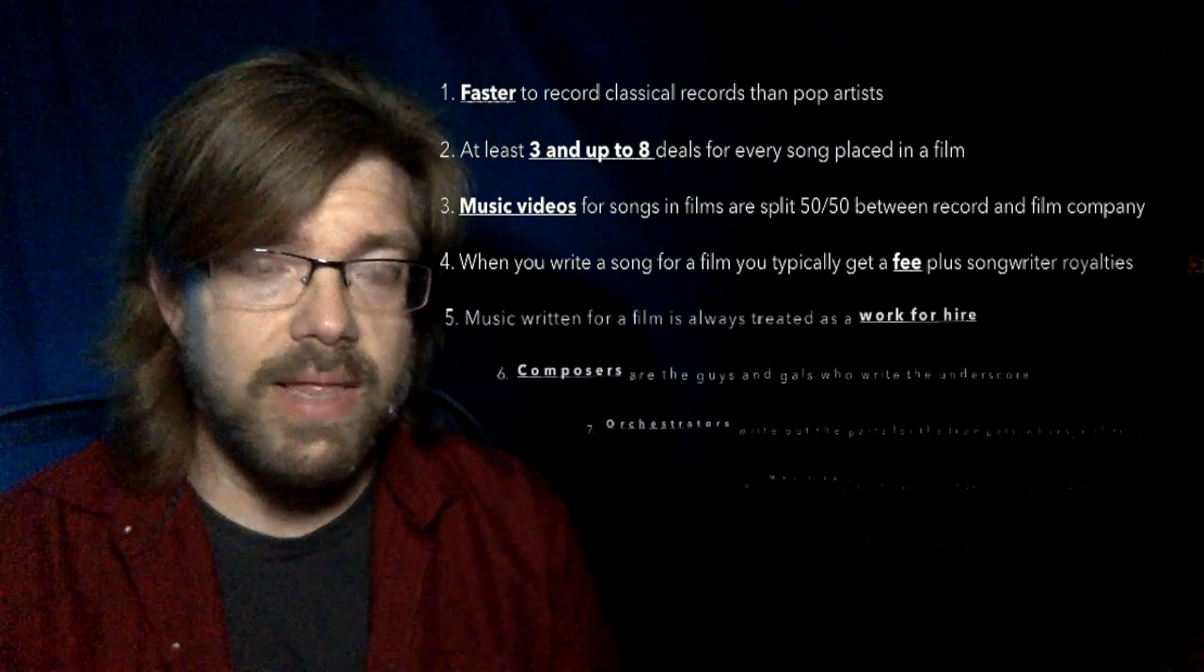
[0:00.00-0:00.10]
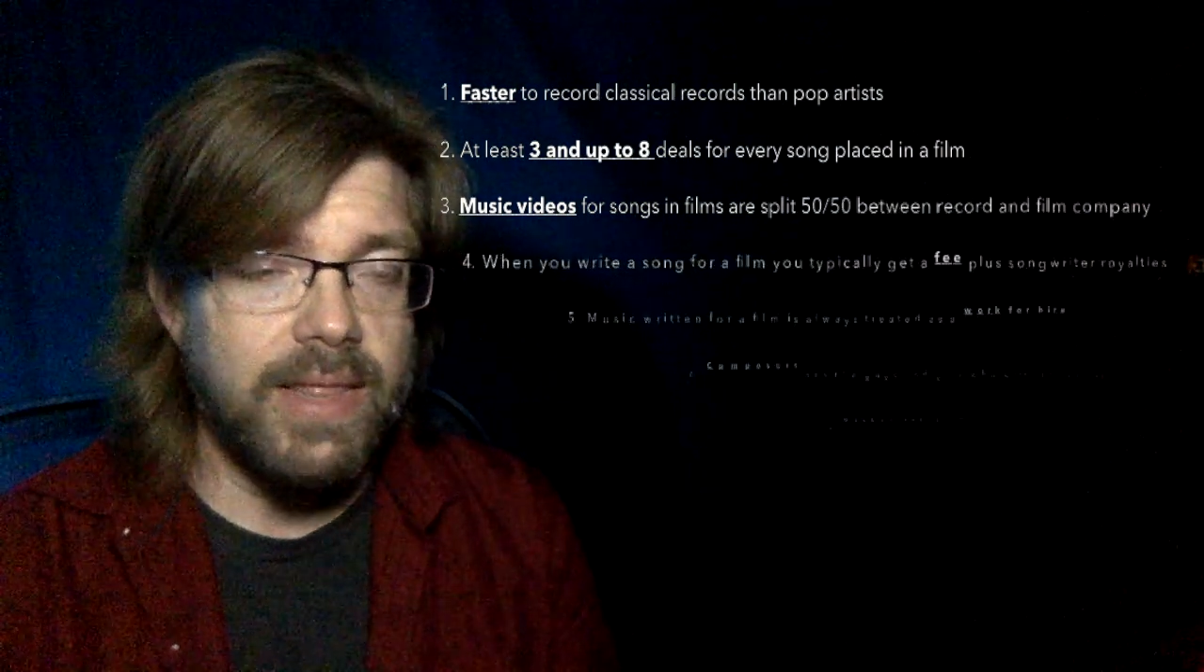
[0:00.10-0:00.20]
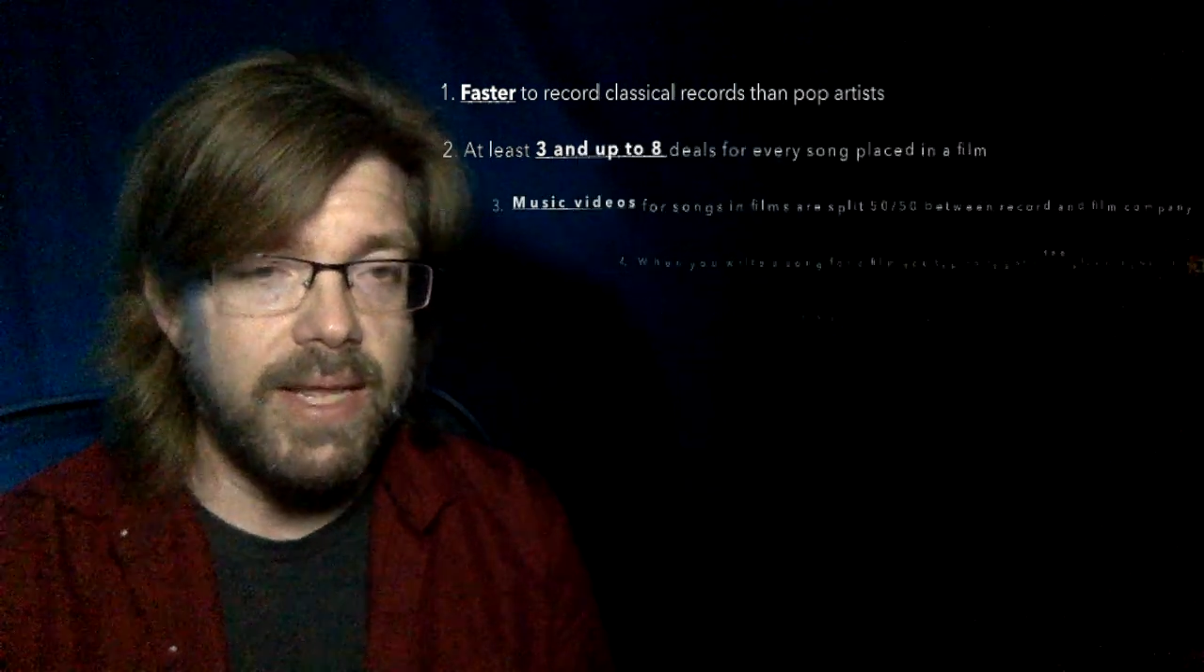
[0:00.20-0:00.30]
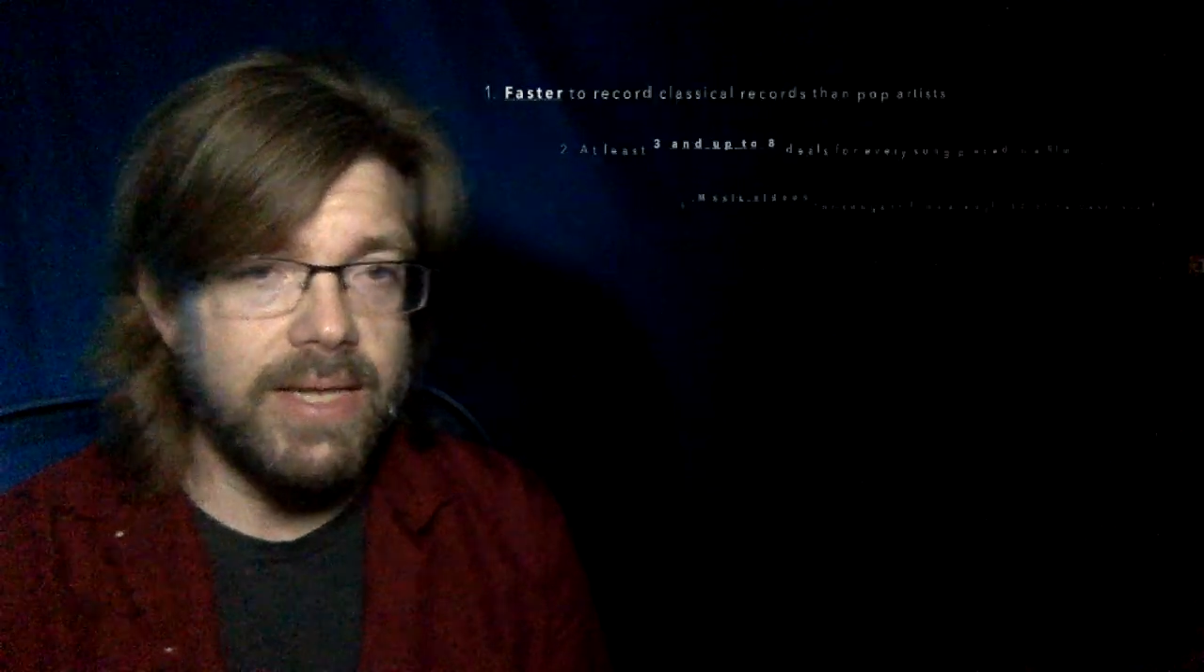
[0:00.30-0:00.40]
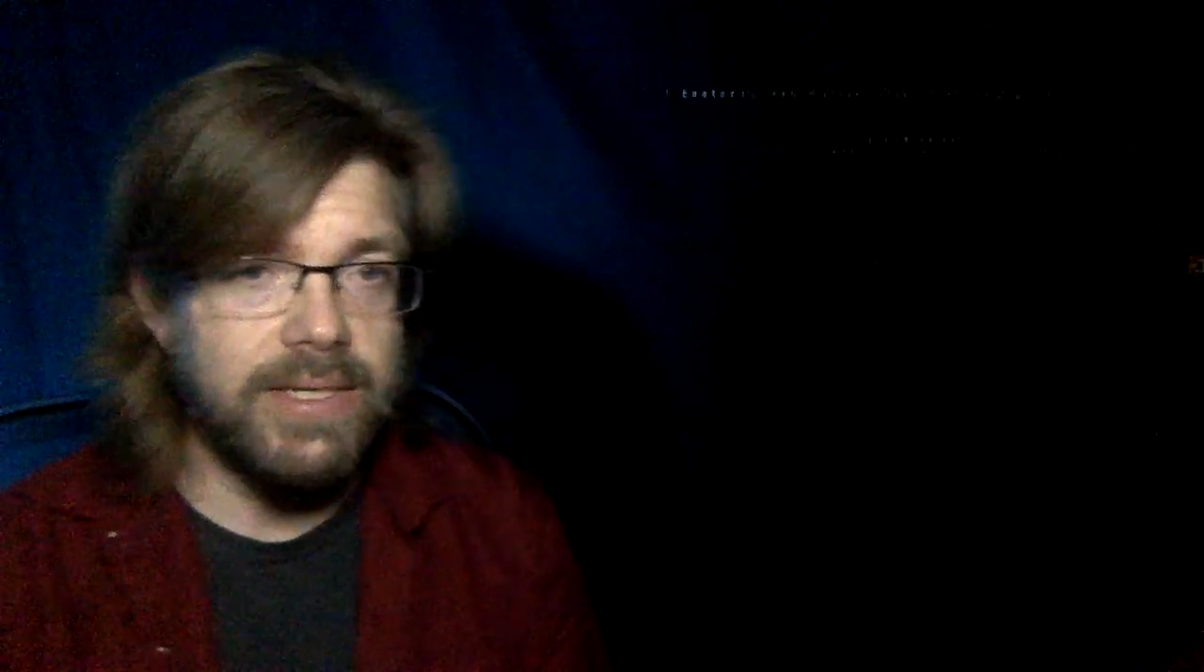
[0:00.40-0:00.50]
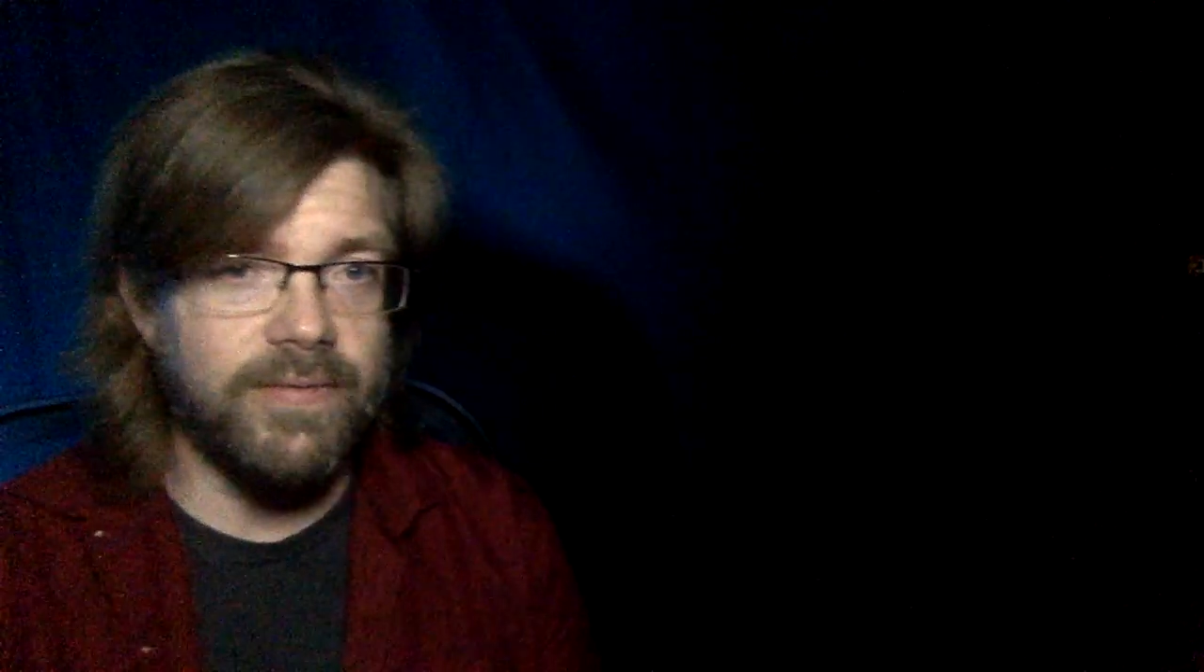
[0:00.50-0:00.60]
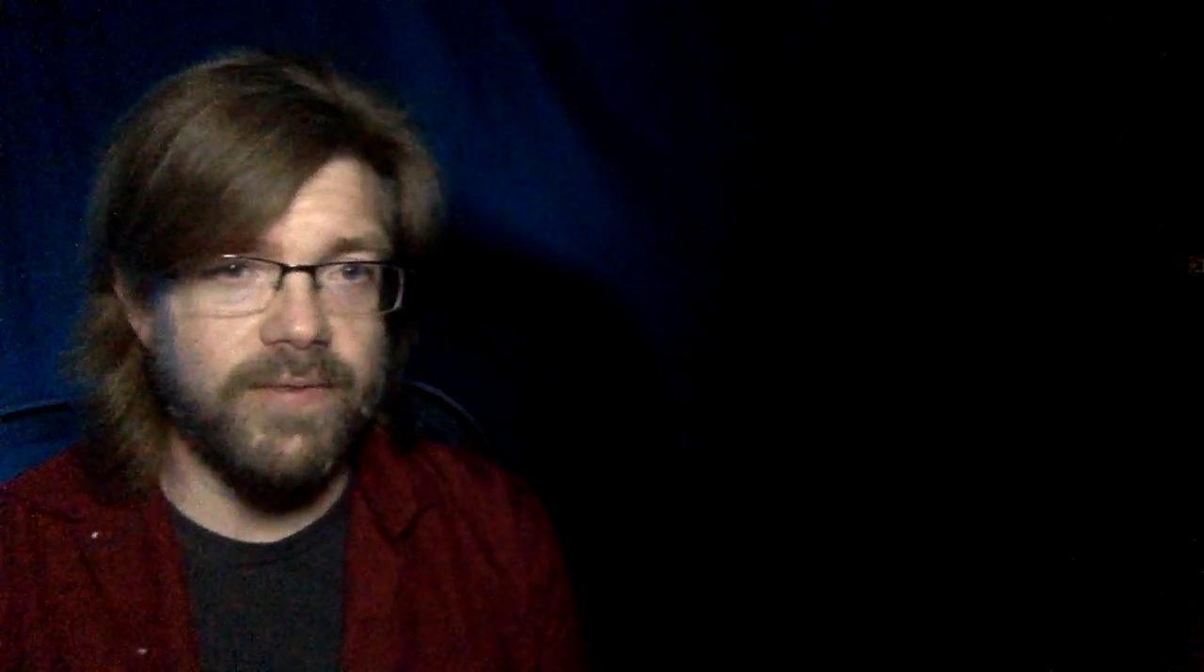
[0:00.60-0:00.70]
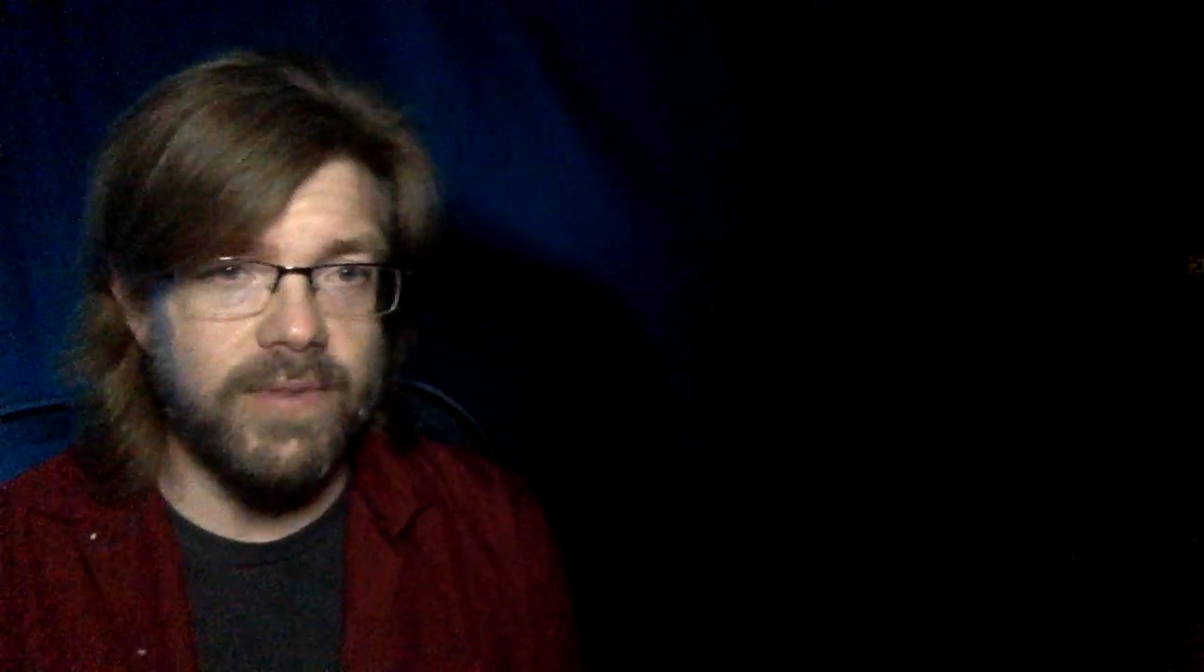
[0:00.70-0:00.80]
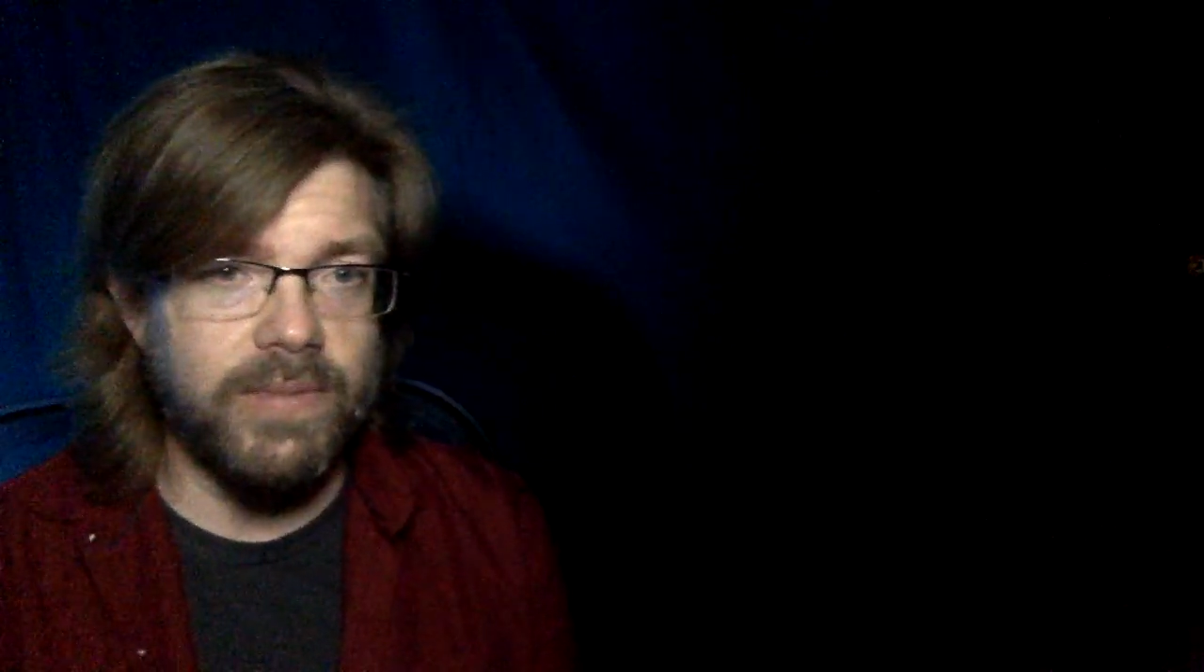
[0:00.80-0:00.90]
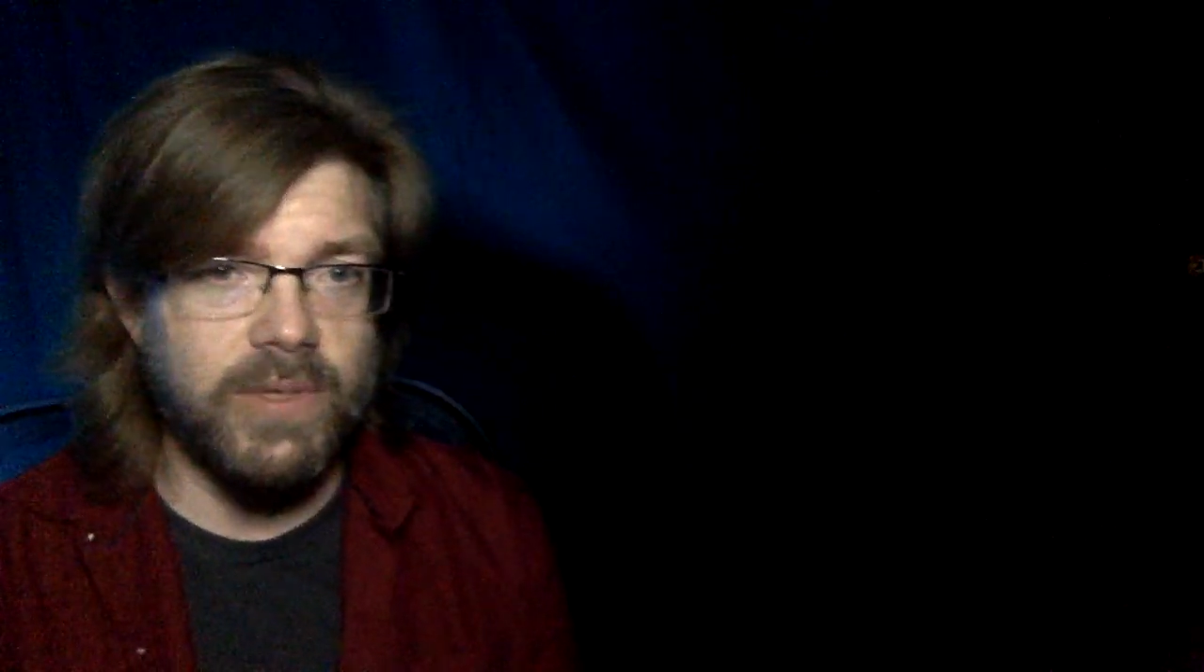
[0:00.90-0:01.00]
it
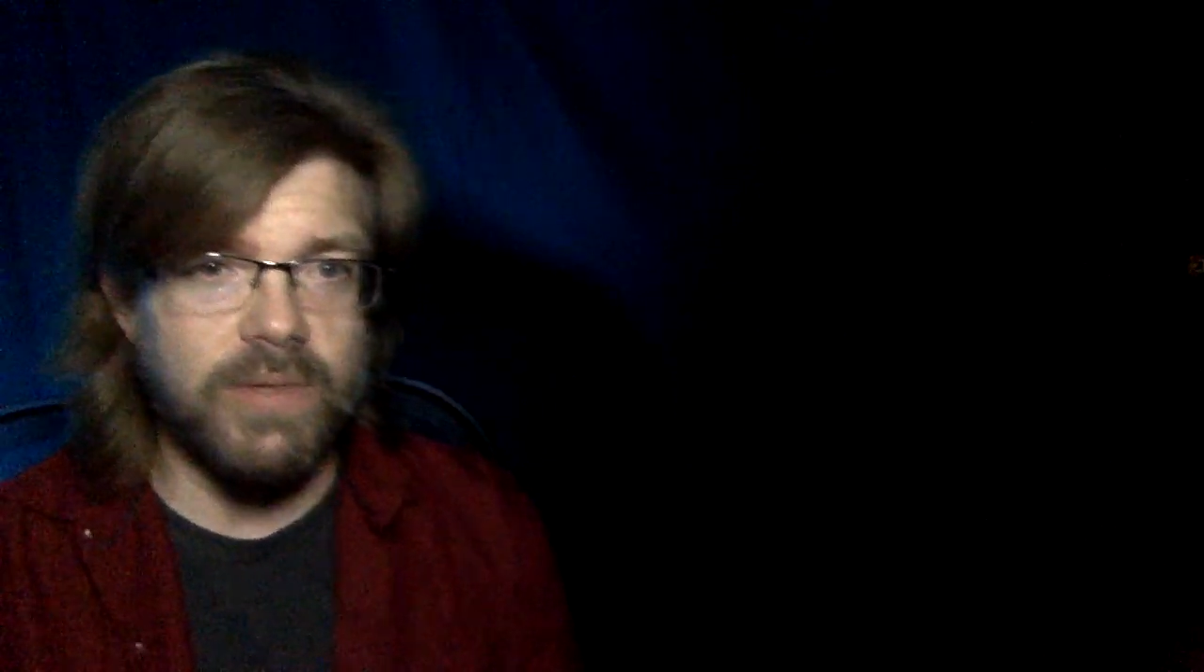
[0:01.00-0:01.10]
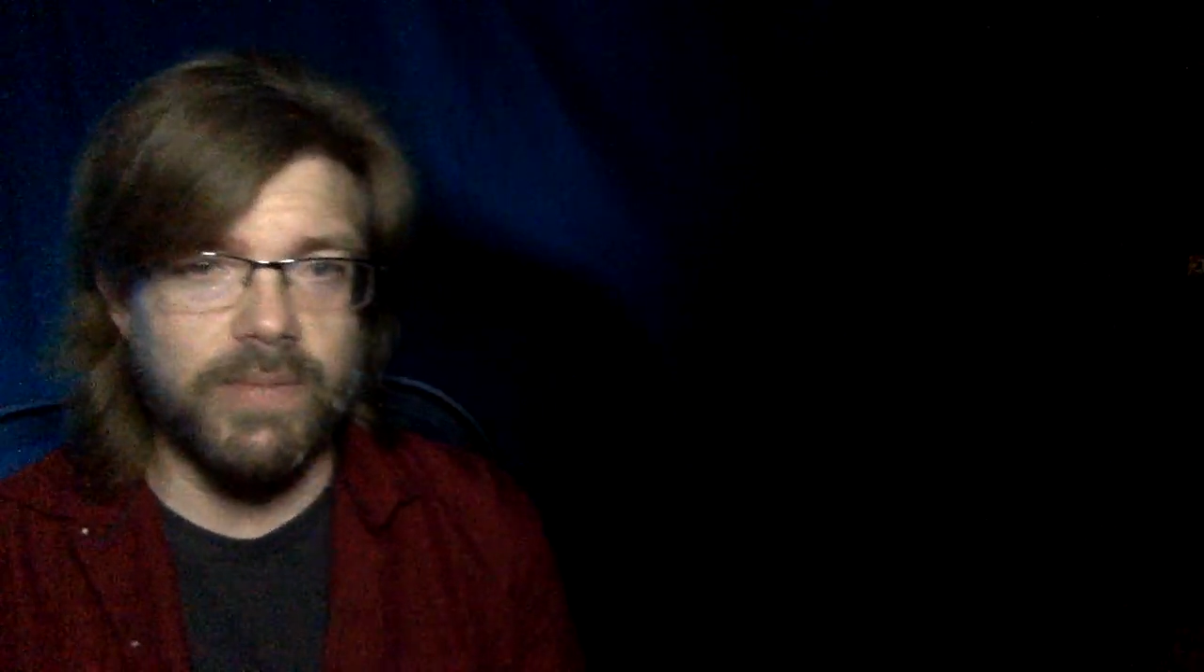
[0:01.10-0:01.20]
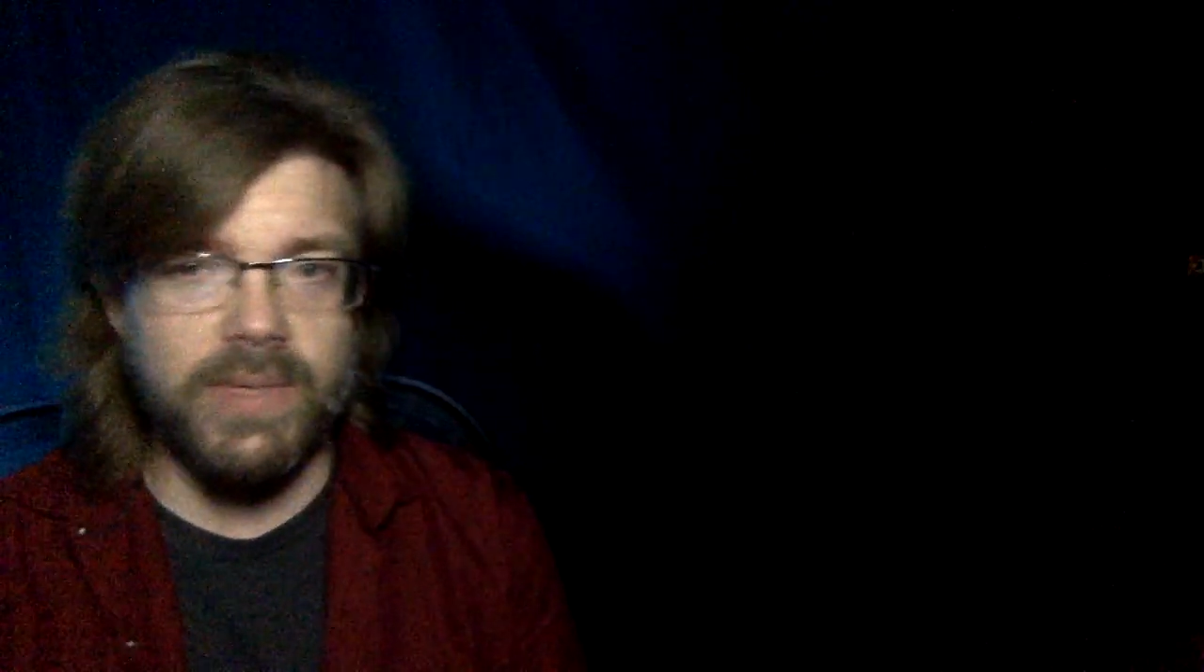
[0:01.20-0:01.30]
for the music